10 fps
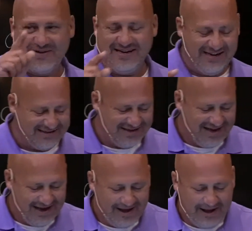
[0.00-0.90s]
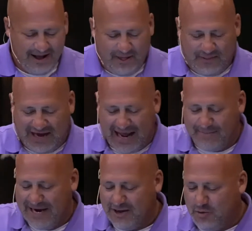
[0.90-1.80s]
what it is. That I
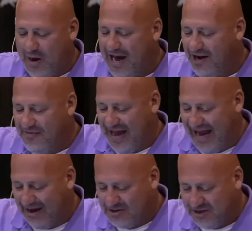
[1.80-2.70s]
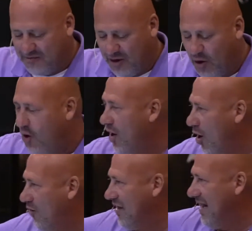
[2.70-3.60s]
may dwell in the house of the Lord
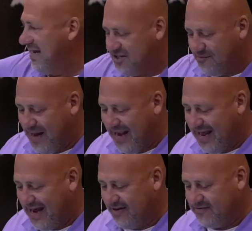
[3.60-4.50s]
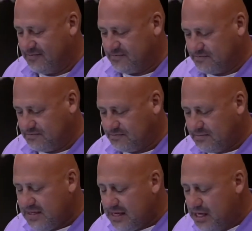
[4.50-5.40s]
all the days of my life,
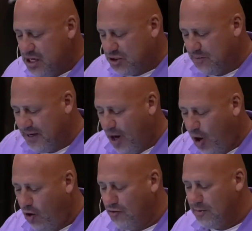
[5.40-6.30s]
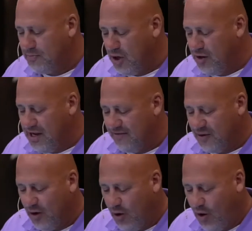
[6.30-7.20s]
to behold the beauty of
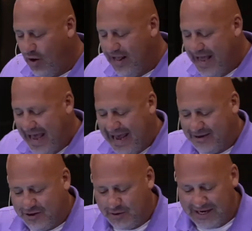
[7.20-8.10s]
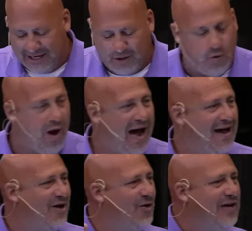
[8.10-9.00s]
the Lord and to
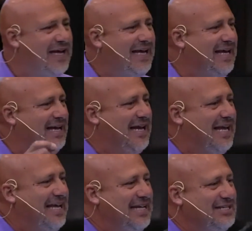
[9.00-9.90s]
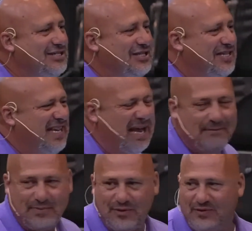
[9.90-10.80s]
inquire in his
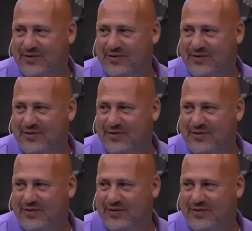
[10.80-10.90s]
temple.